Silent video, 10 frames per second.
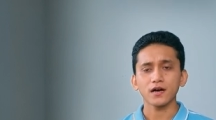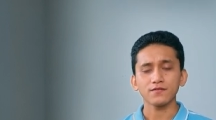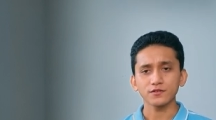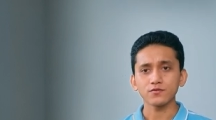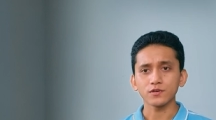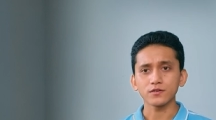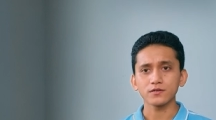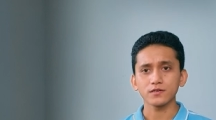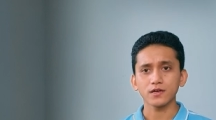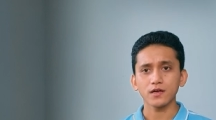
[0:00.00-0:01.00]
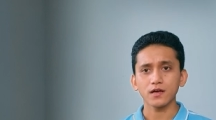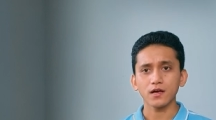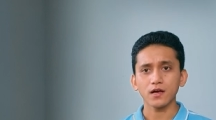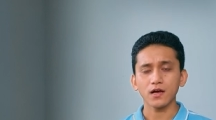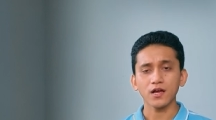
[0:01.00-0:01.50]
Afterward,
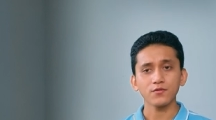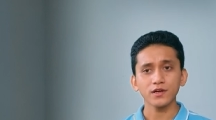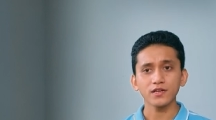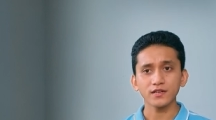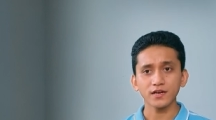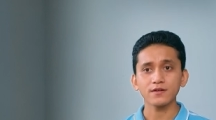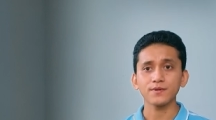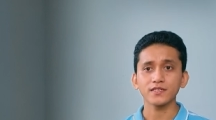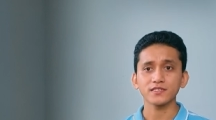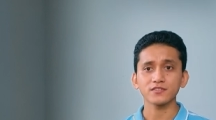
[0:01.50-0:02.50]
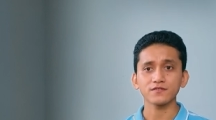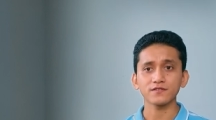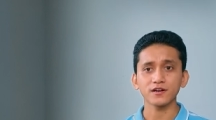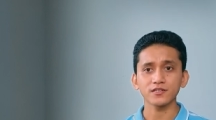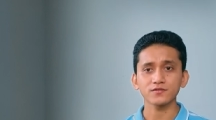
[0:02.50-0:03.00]
I read another passage
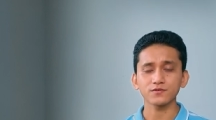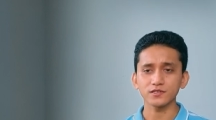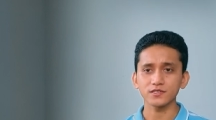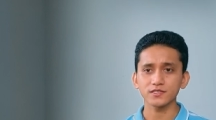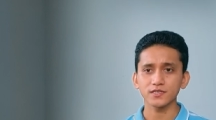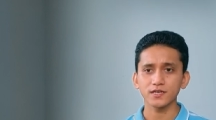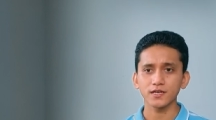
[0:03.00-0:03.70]
of God's words.